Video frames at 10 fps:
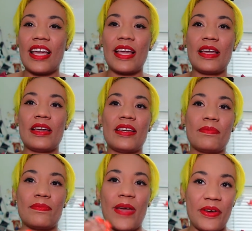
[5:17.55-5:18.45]
a
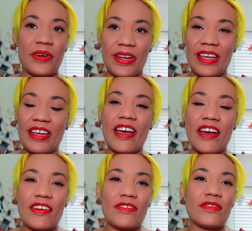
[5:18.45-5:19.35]
parody
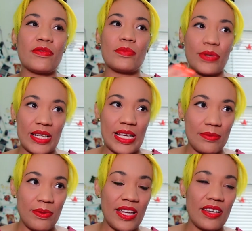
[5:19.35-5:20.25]
of Pretty
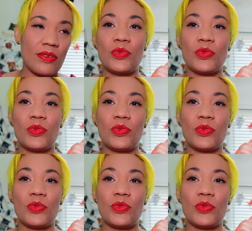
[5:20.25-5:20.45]
in Pink,